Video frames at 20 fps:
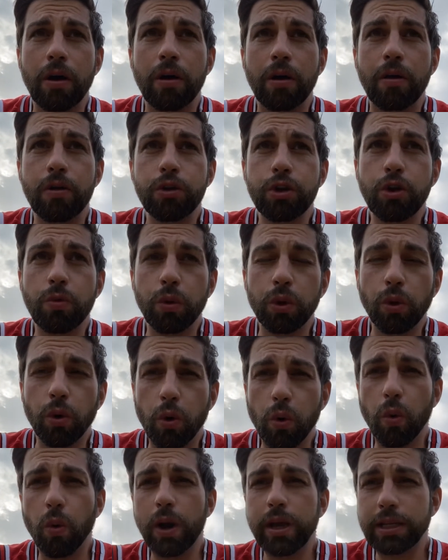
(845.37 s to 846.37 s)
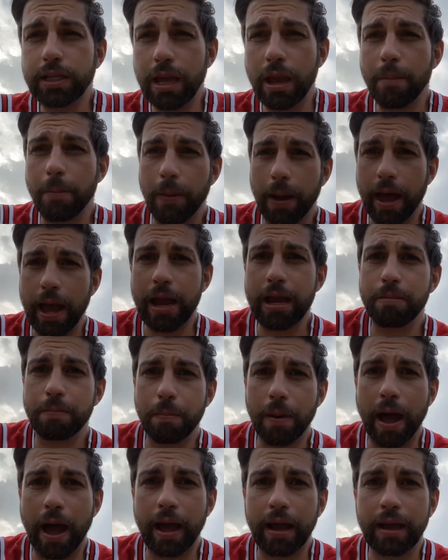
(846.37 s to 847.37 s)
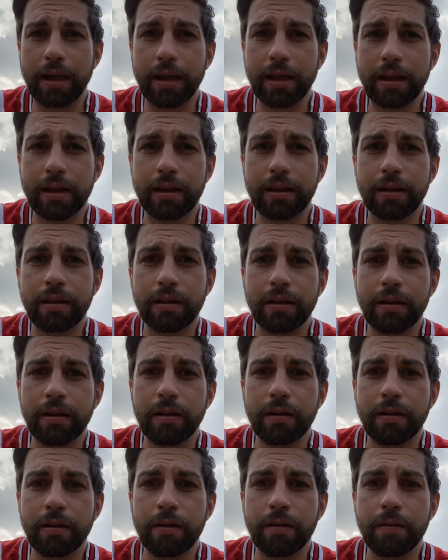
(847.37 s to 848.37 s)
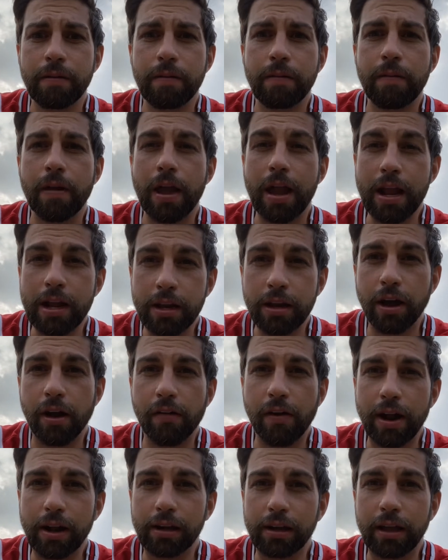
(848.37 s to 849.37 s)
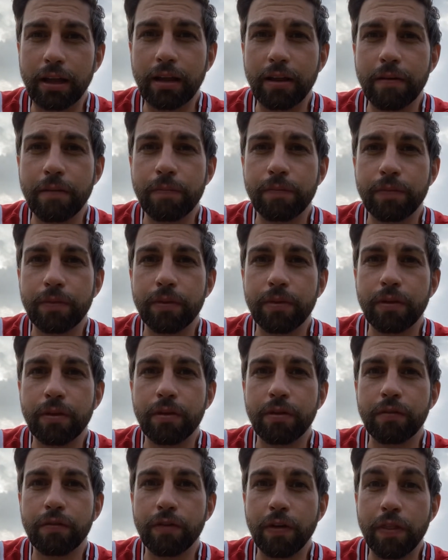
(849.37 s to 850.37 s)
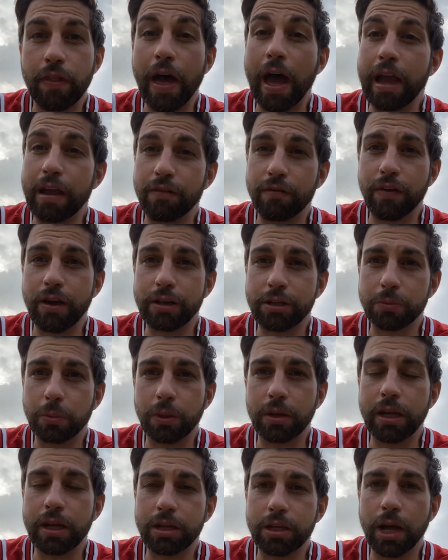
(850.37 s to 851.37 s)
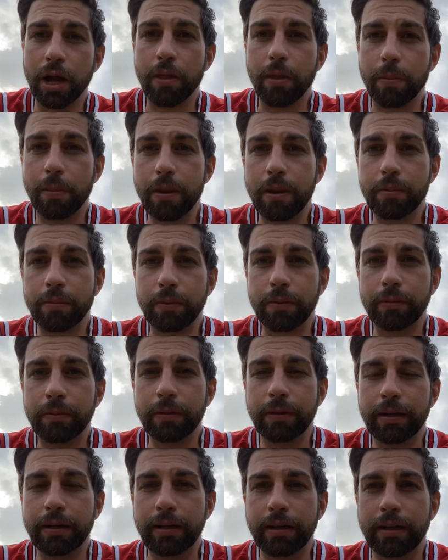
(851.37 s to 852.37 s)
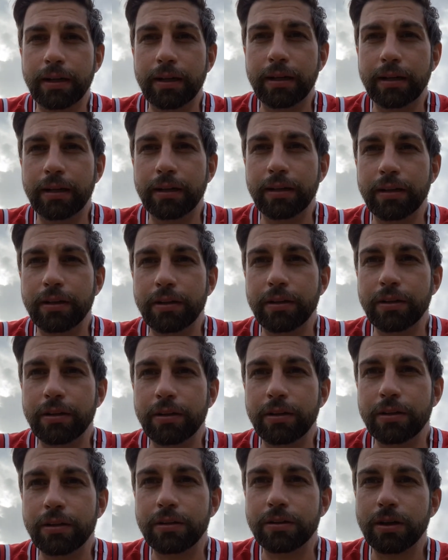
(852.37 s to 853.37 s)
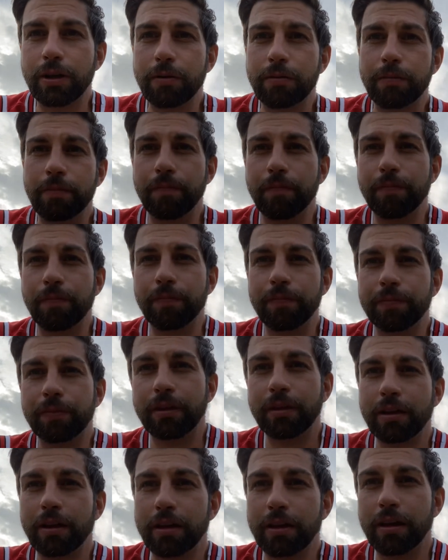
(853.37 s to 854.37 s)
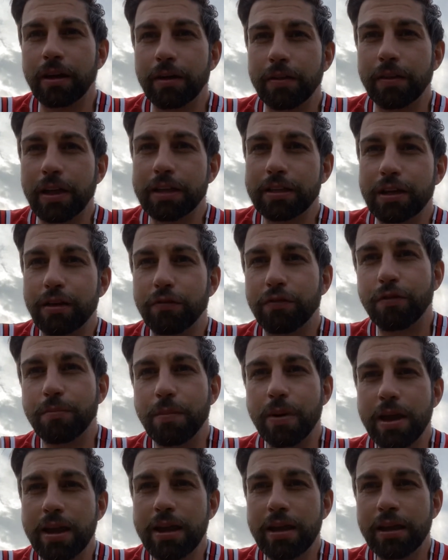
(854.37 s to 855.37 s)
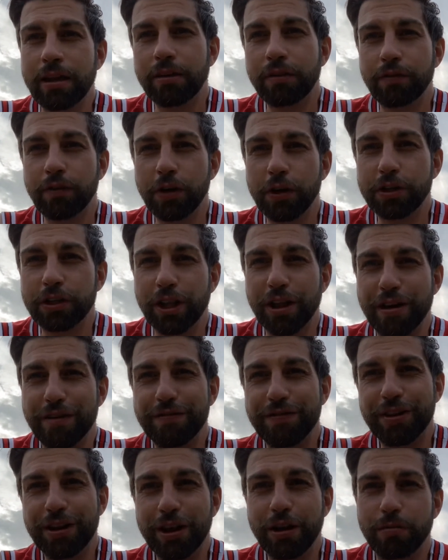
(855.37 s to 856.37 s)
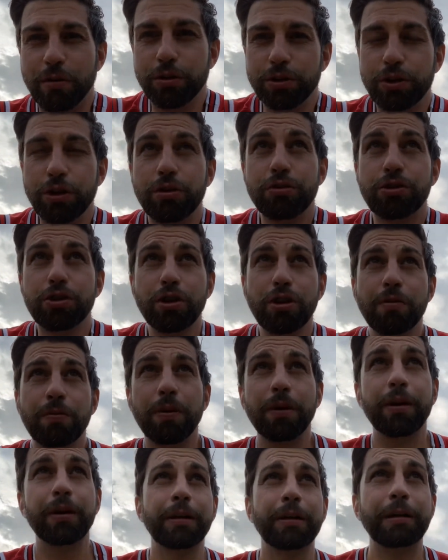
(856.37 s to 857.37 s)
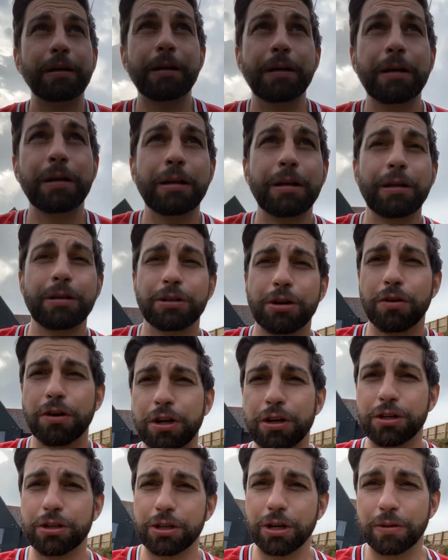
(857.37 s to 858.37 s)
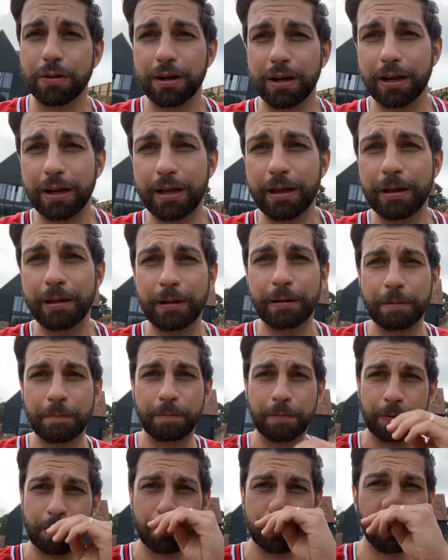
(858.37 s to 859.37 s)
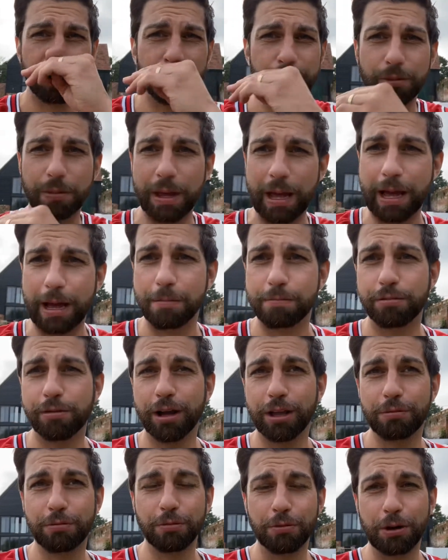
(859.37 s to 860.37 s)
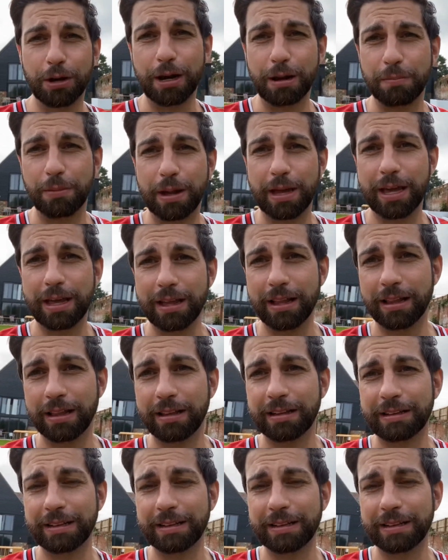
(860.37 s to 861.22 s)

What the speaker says: you will always get paid back indirectly for that investment into other people. So that's it from me. First live video on YouTube. Sorry it's so early. Sorry I was a bit out of breath walking up my hill.